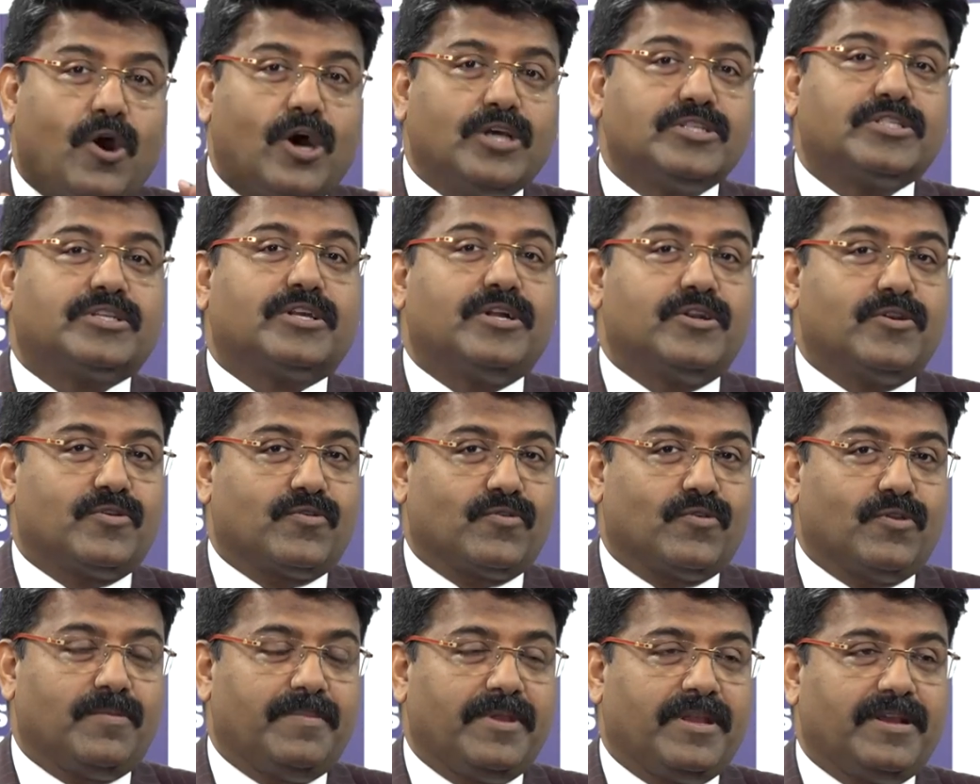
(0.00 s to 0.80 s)
cost
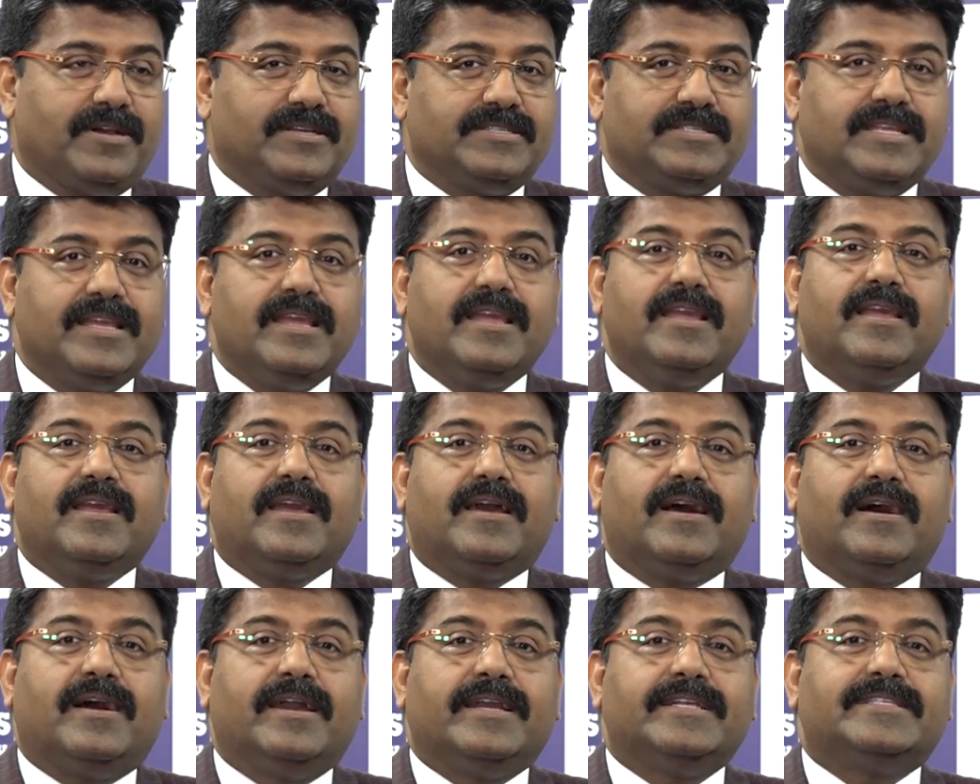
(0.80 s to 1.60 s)
control? Because
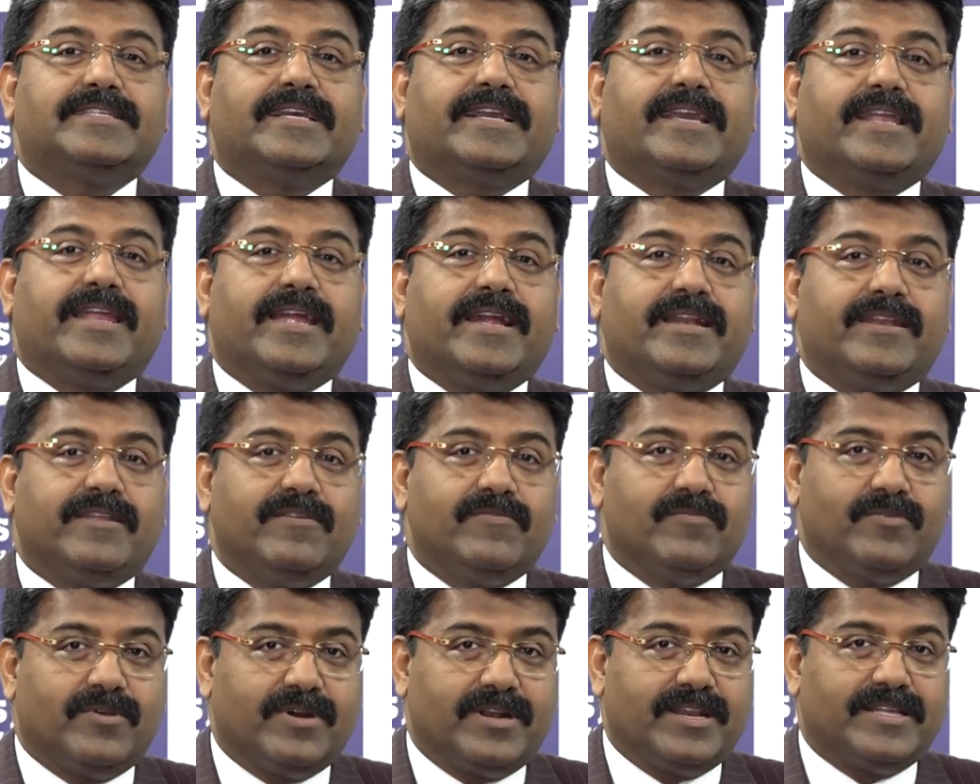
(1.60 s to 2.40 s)
it's a
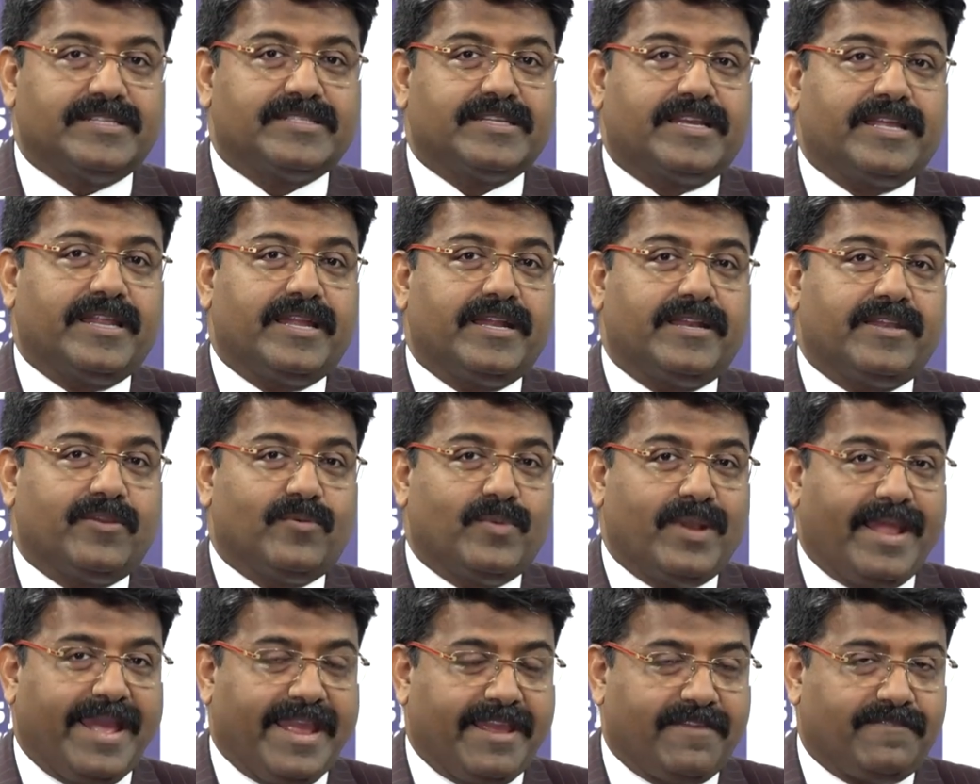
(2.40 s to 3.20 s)
creative world, it's a
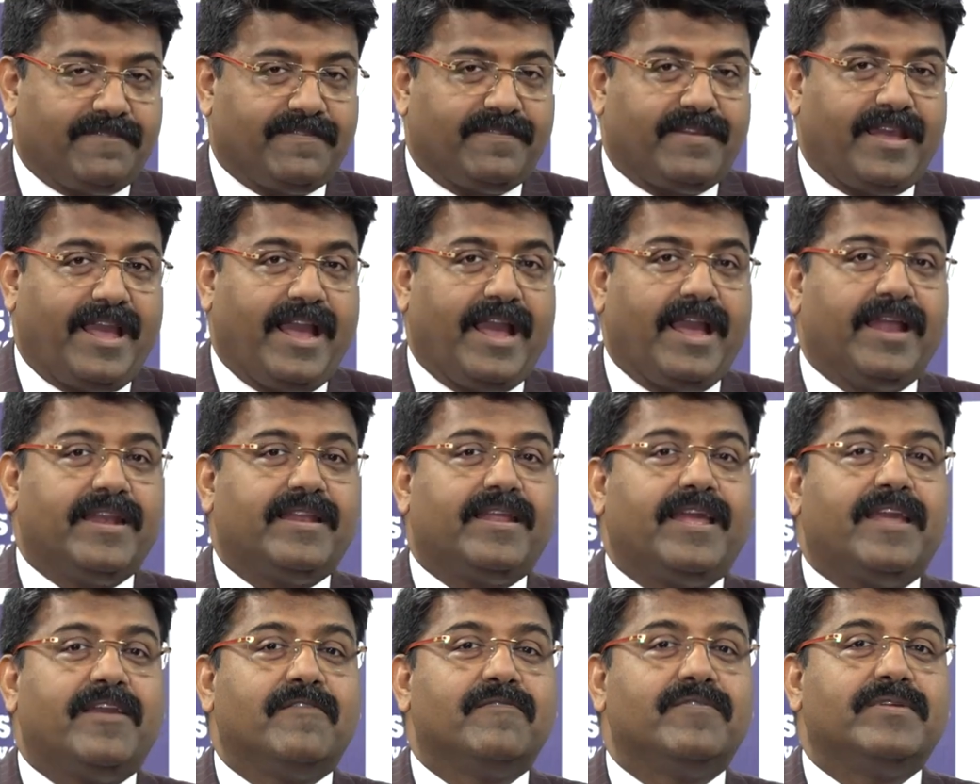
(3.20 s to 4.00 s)
creative life,
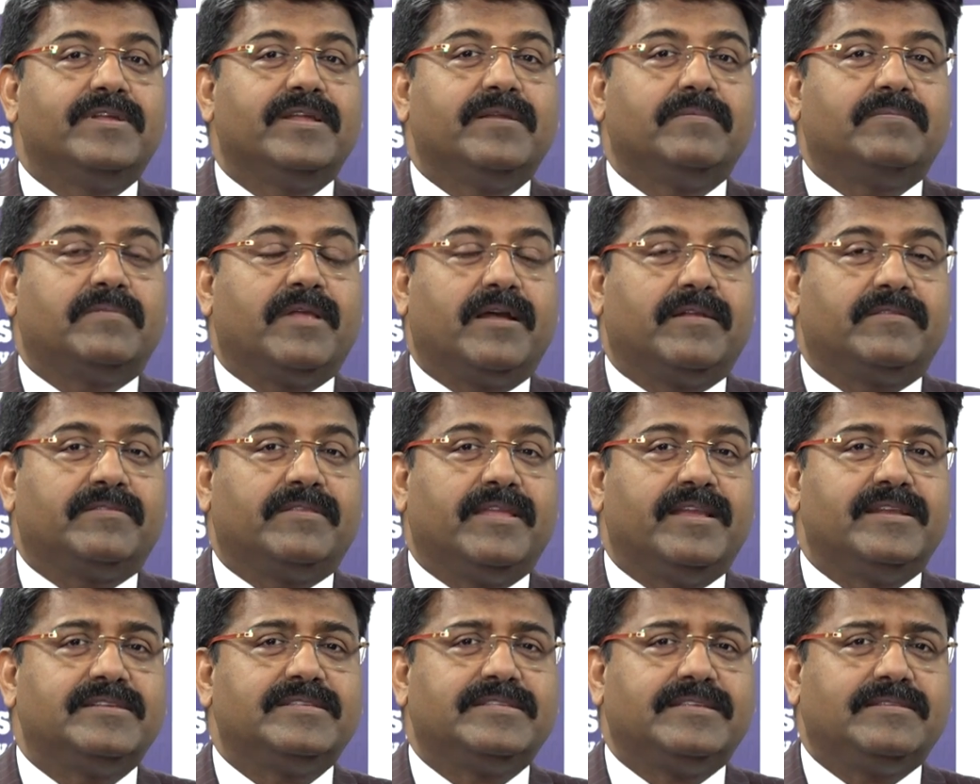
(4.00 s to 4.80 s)
and every
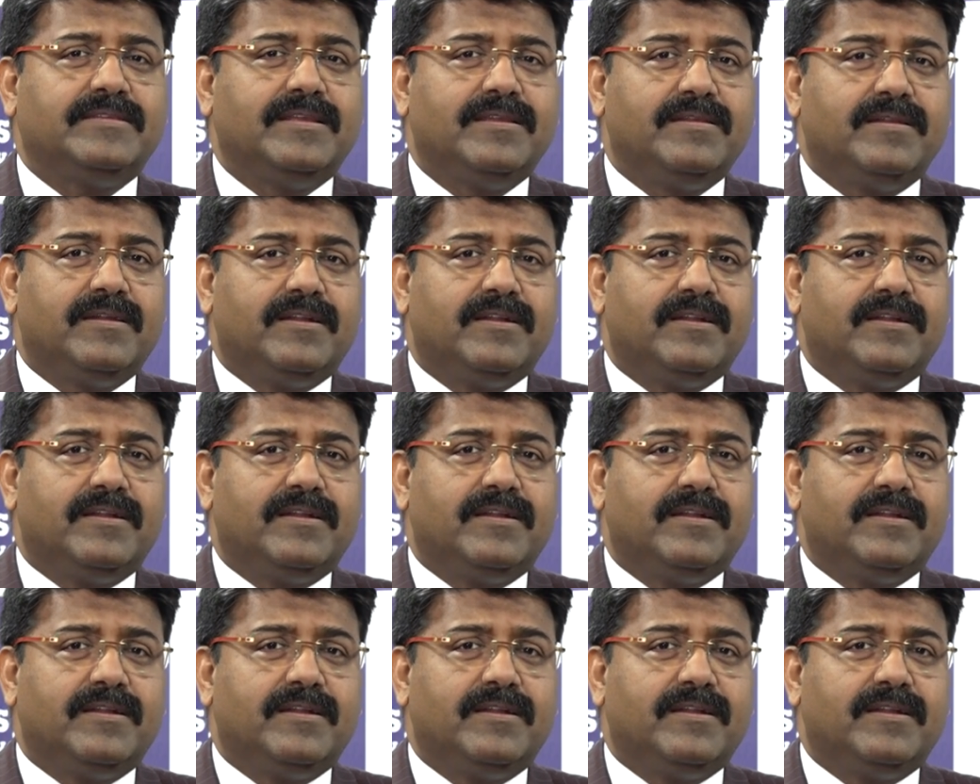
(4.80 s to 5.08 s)
things